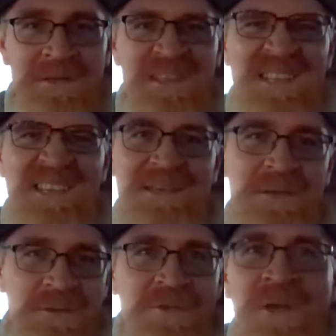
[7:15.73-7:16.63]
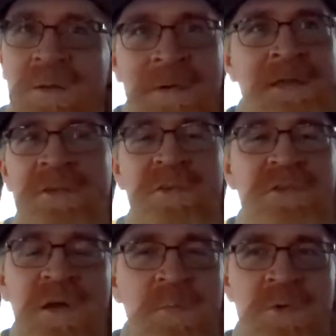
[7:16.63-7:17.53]
do you know what I mean? You
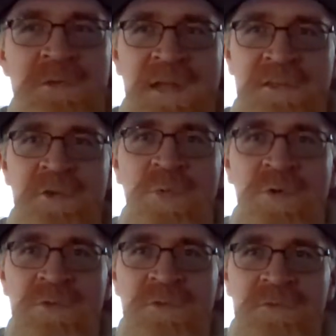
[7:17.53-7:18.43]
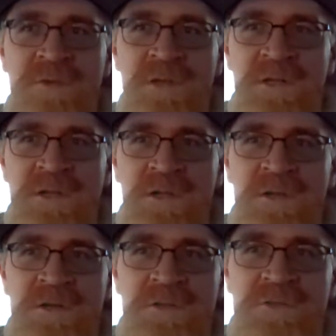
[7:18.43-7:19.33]
don't want that. You want
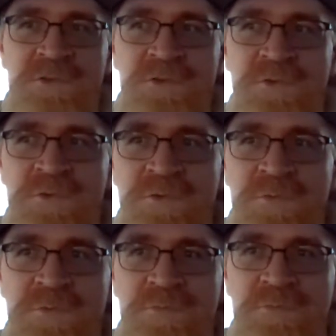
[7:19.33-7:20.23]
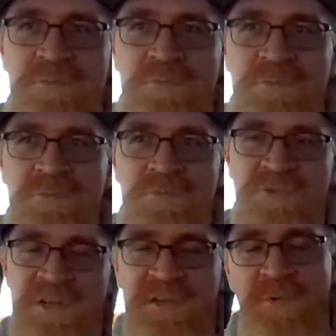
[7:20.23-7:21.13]
to
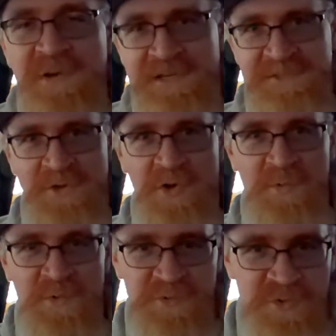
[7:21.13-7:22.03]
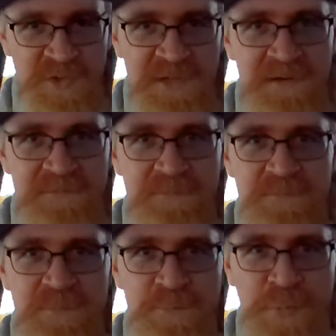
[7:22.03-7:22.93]
really want to excite, you want to trigger
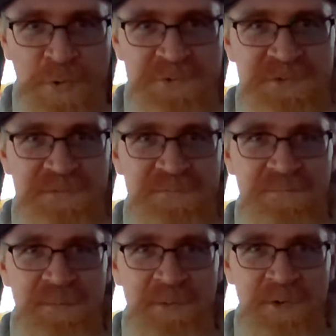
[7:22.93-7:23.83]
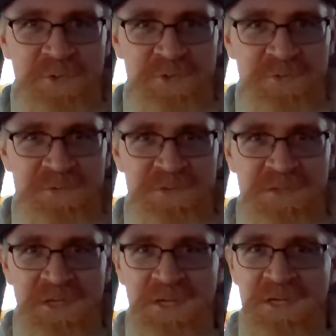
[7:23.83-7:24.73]
positive emotions.
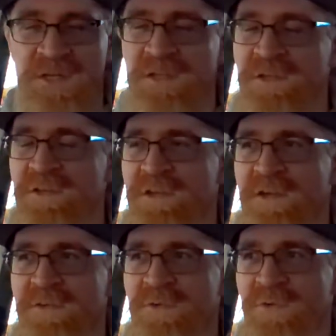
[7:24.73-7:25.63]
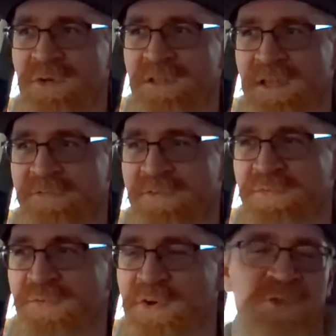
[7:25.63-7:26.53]
You know, like the
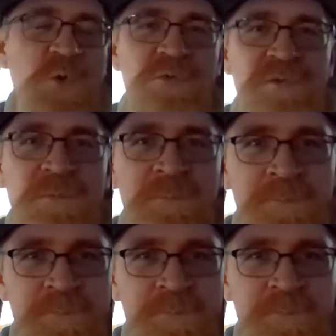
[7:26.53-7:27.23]
first Saw film.